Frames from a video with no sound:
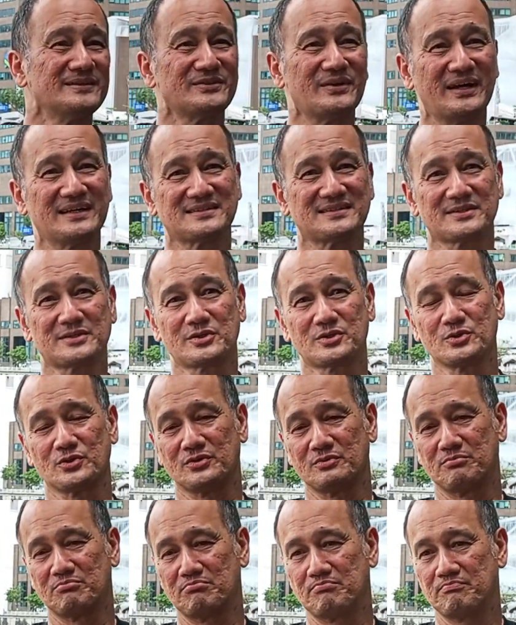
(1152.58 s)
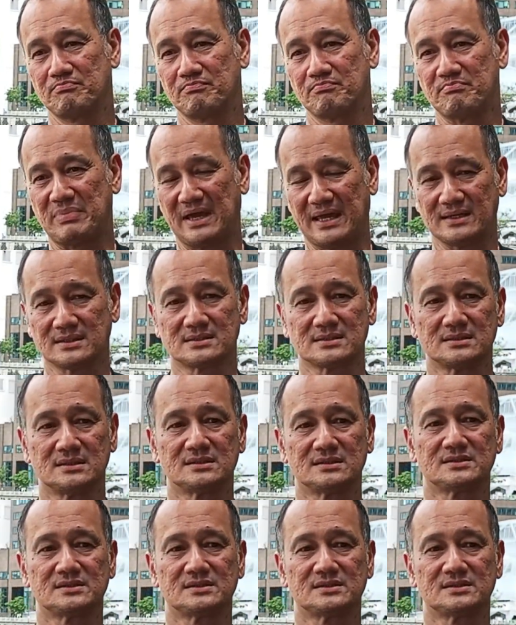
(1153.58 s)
so I started to banter,